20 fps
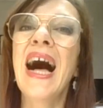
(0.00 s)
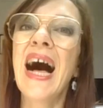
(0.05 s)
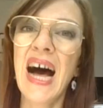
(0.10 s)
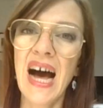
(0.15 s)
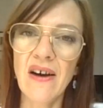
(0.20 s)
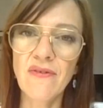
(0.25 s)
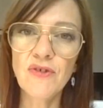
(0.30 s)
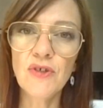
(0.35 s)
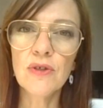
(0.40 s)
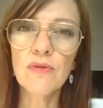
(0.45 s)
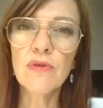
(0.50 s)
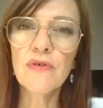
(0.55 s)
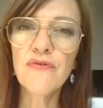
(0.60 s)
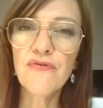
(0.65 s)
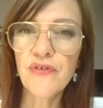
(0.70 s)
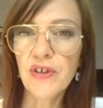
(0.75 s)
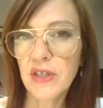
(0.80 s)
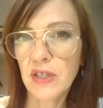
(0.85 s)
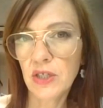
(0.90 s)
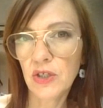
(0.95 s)
After we
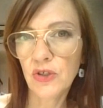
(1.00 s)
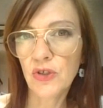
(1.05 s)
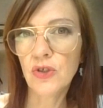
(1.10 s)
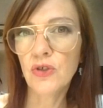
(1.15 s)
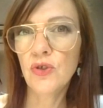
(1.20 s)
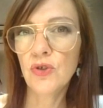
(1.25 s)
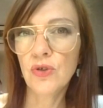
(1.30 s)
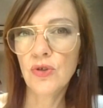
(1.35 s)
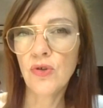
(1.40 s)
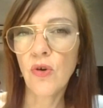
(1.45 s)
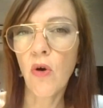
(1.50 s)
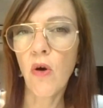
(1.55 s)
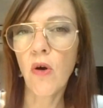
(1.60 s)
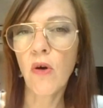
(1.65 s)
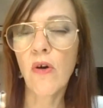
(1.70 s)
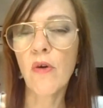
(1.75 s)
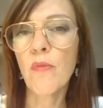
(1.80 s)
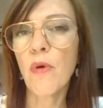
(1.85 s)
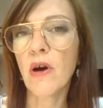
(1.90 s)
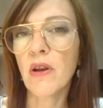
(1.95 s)
finished to
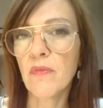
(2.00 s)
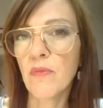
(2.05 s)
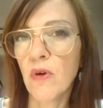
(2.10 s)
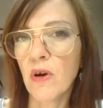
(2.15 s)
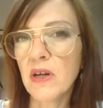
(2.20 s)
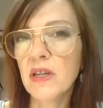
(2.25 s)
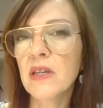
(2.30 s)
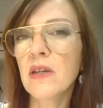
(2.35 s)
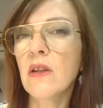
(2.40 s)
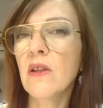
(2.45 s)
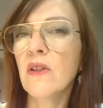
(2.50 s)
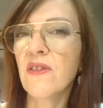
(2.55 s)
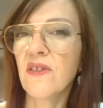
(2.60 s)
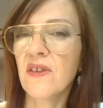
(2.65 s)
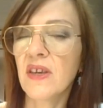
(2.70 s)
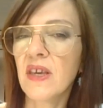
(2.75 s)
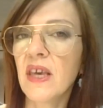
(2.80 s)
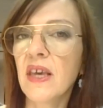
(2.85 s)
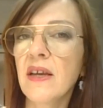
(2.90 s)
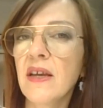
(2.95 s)
talk about Martin Luther
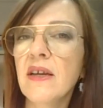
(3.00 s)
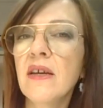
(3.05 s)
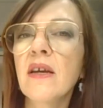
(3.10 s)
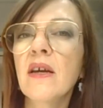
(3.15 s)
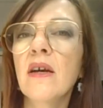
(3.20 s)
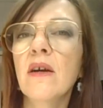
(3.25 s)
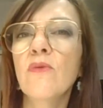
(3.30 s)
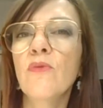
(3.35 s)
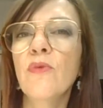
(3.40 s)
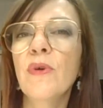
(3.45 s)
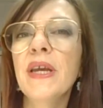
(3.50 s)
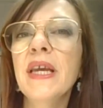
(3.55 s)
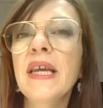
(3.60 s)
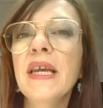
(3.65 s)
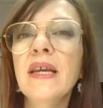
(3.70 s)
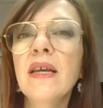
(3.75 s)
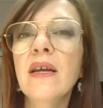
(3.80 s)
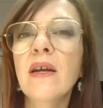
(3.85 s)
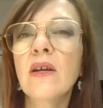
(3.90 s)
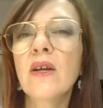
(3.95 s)
King,
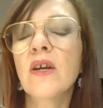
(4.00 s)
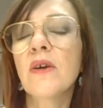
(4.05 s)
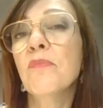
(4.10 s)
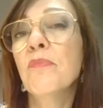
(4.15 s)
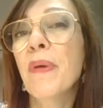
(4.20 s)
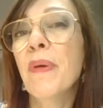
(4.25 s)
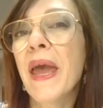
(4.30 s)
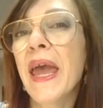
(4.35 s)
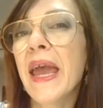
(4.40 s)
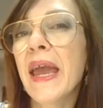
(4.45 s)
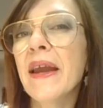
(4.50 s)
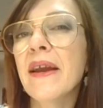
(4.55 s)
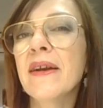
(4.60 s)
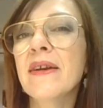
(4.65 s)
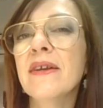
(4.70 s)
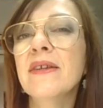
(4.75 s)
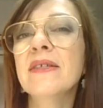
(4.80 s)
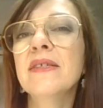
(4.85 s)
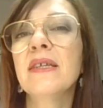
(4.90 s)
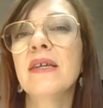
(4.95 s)
we
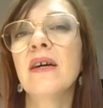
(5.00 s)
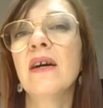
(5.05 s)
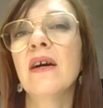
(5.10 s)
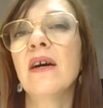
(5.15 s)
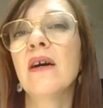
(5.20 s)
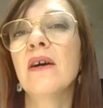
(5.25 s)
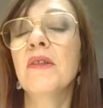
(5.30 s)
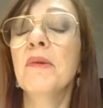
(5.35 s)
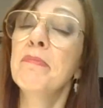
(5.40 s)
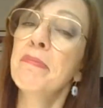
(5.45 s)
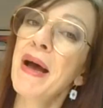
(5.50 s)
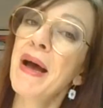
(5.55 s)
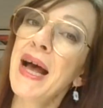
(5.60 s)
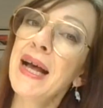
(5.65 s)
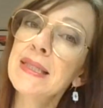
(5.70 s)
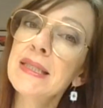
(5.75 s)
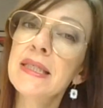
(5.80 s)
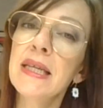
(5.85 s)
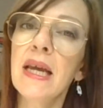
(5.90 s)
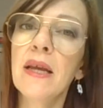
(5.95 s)
compared the
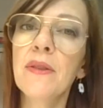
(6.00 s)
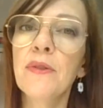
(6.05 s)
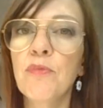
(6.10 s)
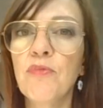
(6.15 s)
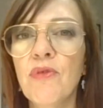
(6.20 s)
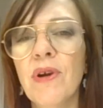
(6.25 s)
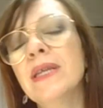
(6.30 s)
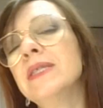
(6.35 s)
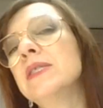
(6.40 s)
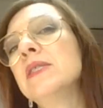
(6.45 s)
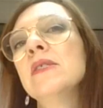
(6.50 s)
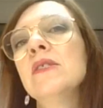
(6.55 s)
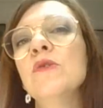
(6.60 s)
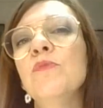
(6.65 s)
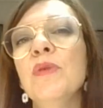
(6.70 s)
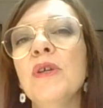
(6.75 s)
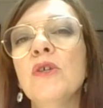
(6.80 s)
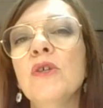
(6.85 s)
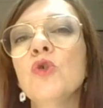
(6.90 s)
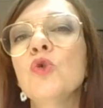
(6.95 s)
past and the present
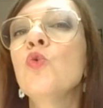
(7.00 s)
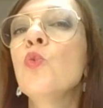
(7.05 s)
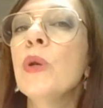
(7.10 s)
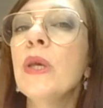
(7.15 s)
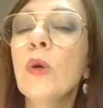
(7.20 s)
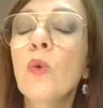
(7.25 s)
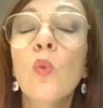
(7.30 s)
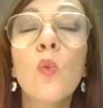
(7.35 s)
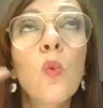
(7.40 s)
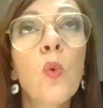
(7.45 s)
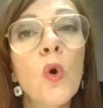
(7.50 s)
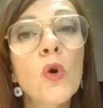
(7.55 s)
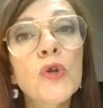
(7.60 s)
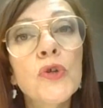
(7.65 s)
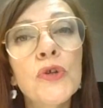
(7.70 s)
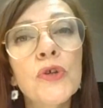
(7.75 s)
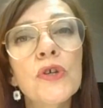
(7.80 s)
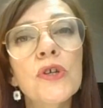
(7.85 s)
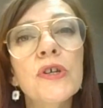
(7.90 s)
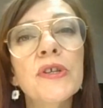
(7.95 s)
because we
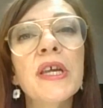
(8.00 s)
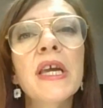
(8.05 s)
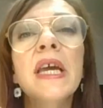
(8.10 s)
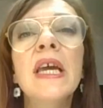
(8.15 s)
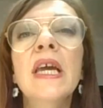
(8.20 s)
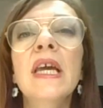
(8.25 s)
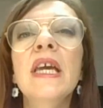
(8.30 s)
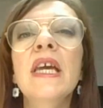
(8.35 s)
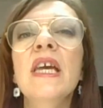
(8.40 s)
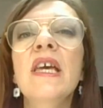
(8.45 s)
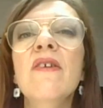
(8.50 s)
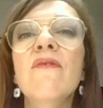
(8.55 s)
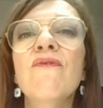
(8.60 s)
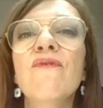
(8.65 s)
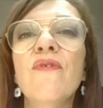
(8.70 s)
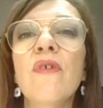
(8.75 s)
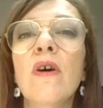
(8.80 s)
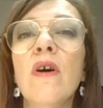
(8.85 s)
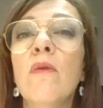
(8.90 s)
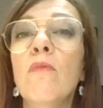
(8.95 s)
wondered
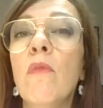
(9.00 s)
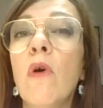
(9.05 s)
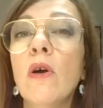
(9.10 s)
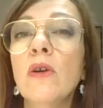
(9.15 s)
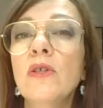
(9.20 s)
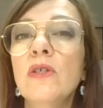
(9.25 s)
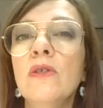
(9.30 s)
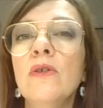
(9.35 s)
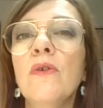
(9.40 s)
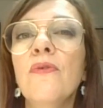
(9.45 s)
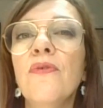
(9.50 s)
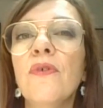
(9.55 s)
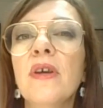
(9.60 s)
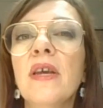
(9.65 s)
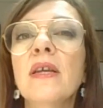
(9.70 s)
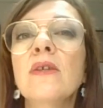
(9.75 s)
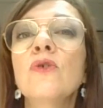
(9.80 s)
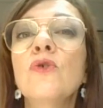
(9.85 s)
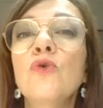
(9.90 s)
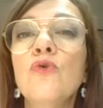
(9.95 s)
if Martin Luther
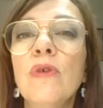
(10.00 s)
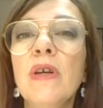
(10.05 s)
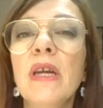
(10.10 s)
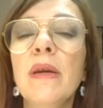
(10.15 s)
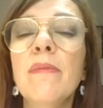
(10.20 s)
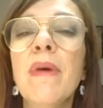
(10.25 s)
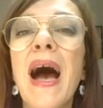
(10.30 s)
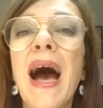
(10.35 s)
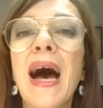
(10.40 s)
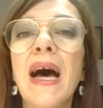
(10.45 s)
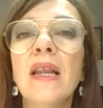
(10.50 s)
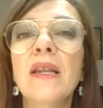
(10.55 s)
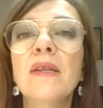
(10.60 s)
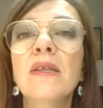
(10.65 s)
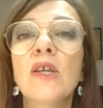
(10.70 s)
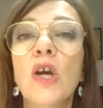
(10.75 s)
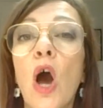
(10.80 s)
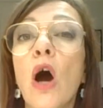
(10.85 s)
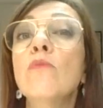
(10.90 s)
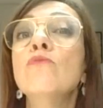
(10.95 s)
King's dream
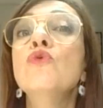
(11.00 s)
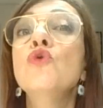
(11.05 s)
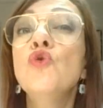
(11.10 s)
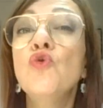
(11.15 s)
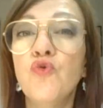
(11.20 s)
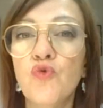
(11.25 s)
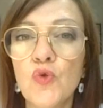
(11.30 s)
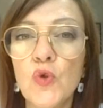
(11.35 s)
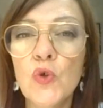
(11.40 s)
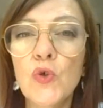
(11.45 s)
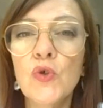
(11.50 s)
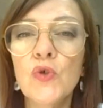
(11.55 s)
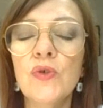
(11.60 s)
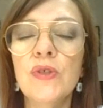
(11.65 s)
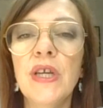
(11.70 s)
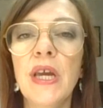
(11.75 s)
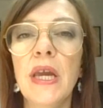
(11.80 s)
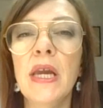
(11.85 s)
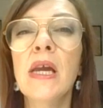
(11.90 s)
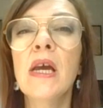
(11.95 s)
had come true
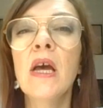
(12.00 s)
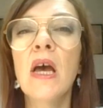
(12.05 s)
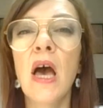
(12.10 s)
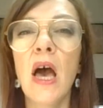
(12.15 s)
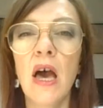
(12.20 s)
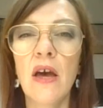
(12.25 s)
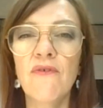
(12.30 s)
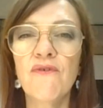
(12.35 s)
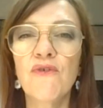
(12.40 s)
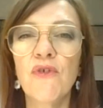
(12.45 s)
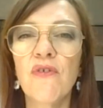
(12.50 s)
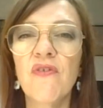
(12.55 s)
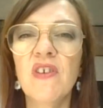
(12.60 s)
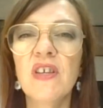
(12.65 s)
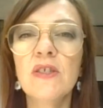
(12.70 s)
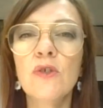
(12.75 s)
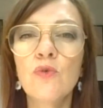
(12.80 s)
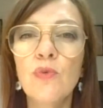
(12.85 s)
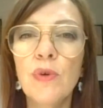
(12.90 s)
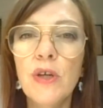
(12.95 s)
today. And for
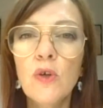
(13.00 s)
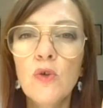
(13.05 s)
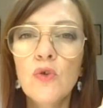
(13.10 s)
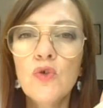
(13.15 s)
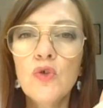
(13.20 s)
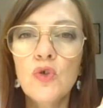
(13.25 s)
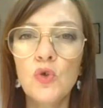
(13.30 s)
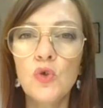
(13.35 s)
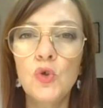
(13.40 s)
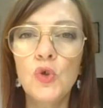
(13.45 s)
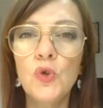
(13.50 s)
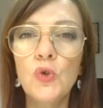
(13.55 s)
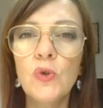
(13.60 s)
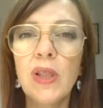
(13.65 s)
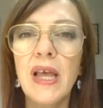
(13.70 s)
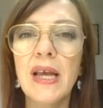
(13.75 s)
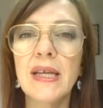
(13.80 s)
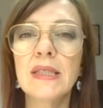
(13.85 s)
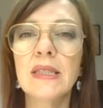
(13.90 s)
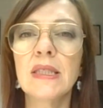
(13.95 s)
this, we used 2
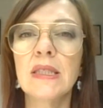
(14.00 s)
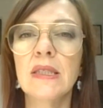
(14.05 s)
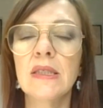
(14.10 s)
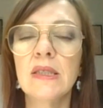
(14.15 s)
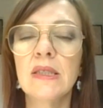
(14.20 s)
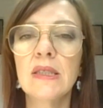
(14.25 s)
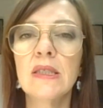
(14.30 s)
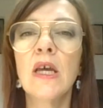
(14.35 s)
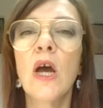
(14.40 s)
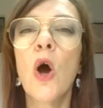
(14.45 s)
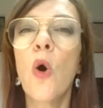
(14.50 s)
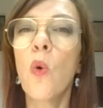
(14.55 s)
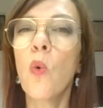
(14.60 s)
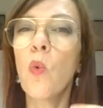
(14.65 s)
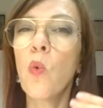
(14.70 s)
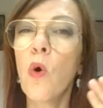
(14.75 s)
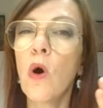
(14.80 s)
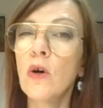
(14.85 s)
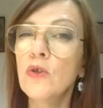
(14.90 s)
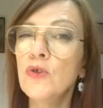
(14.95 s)
lessons.
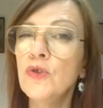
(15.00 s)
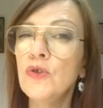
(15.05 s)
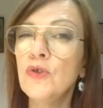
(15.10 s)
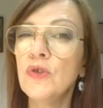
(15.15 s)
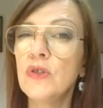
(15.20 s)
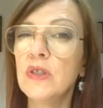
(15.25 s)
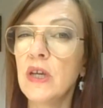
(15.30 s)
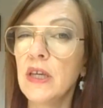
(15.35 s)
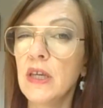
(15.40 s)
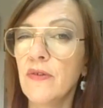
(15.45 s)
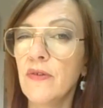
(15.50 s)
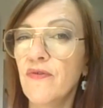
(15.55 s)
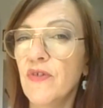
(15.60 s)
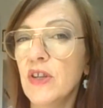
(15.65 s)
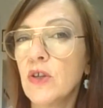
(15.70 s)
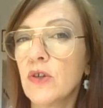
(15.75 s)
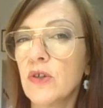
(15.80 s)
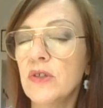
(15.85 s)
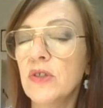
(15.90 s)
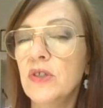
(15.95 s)
One to say if
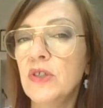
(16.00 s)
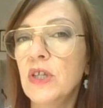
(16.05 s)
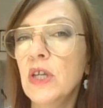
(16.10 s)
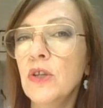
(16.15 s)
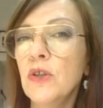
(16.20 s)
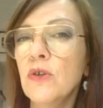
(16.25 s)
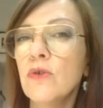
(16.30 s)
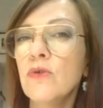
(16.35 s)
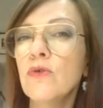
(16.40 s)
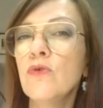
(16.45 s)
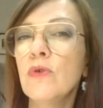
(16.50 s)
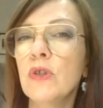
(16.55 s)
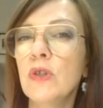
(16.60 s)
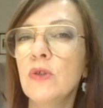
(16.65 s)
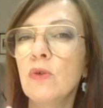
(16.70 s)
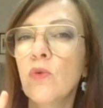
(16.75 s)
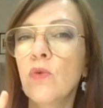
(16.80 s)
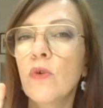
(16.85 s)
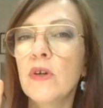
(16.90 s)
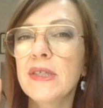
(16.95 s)
it continued with
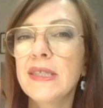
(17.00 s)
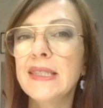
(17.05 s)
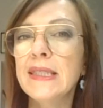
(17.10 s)
the word